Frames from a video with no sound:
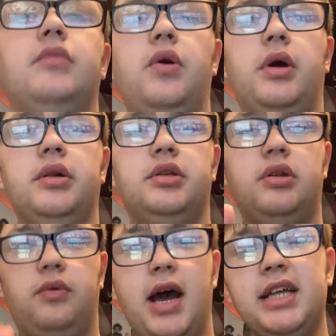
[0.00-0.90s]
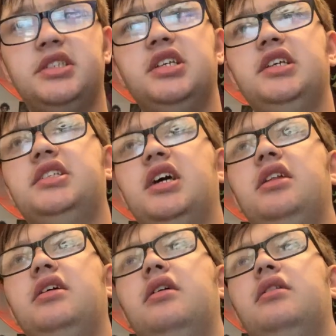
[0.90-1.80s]
move on to the last
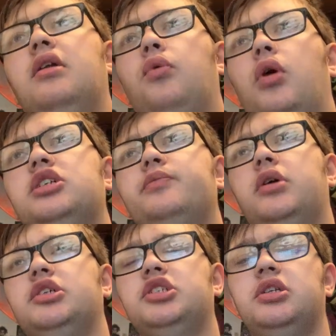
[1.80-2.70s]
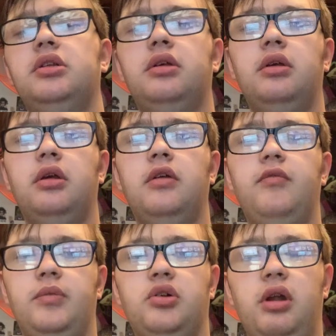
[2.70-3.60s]
season, the worst person
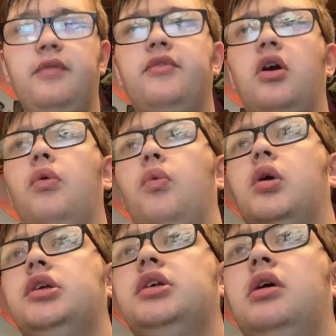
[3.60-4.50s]
from 24 was